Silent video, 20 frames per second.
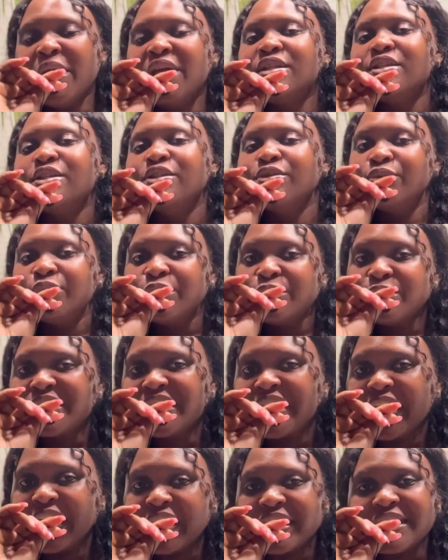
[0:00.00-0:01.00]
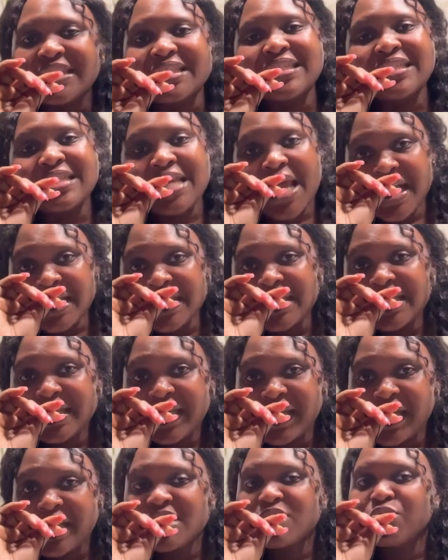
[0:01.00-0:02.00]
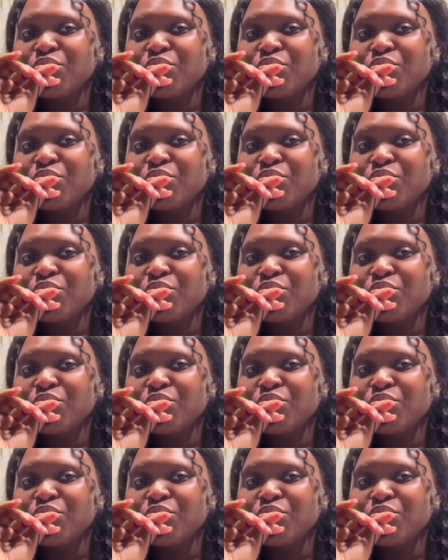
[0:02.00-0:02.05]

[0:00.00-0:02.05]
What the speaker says: The rule says 90 days